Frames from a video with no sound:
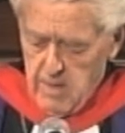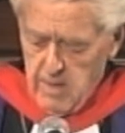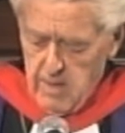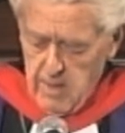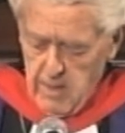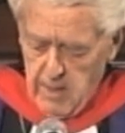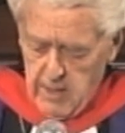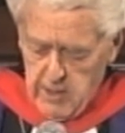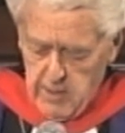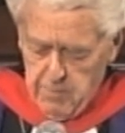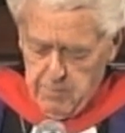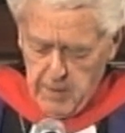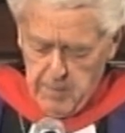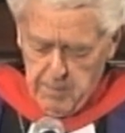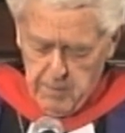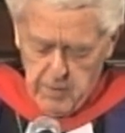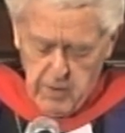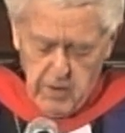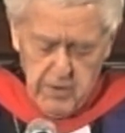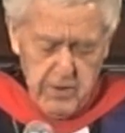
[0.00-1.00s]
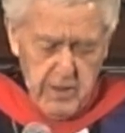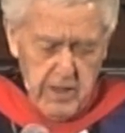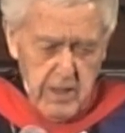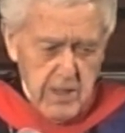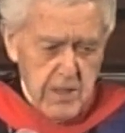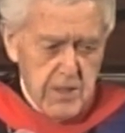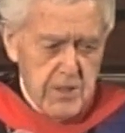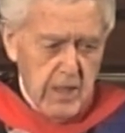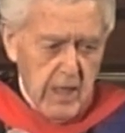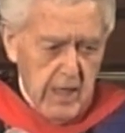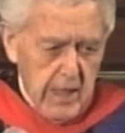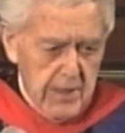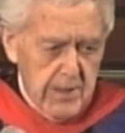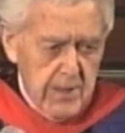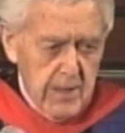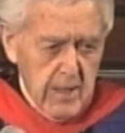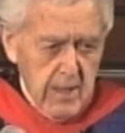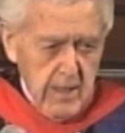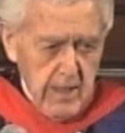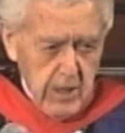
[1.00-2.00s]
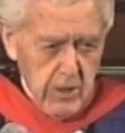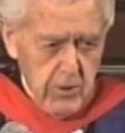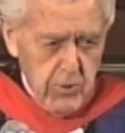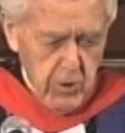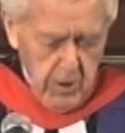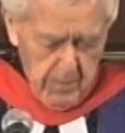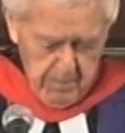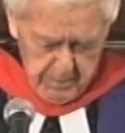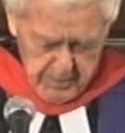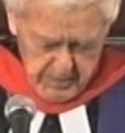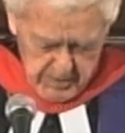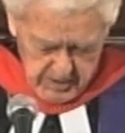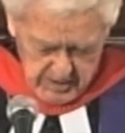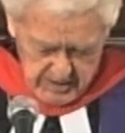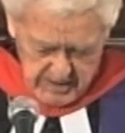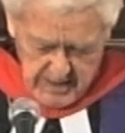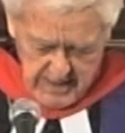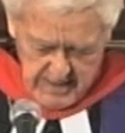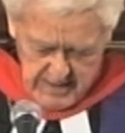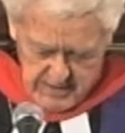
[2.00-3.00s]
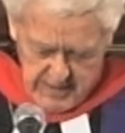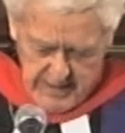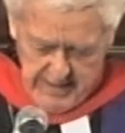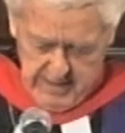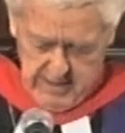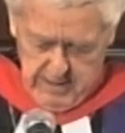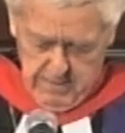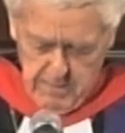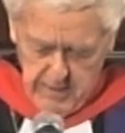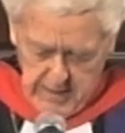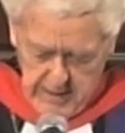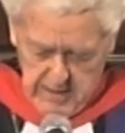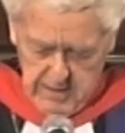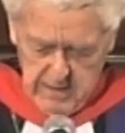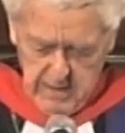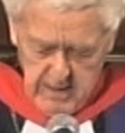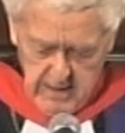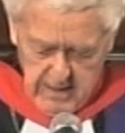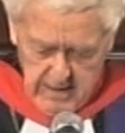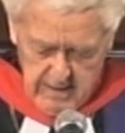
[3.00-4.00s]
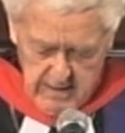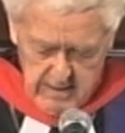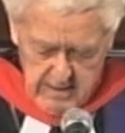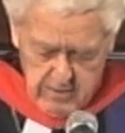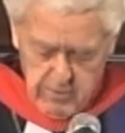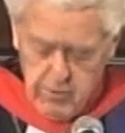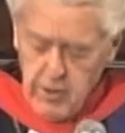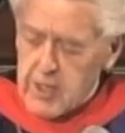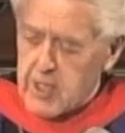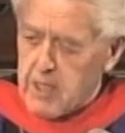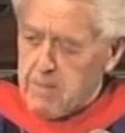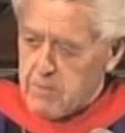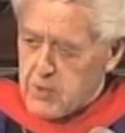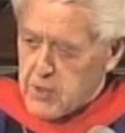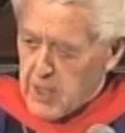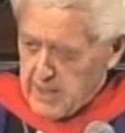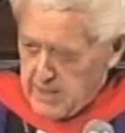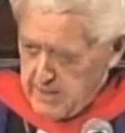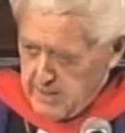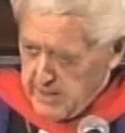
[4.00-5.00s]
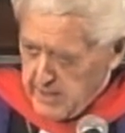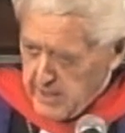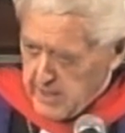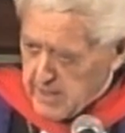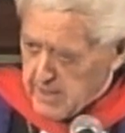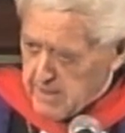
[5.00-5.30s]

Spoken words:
And the people on the inside interpreted that to mean, treat him gently,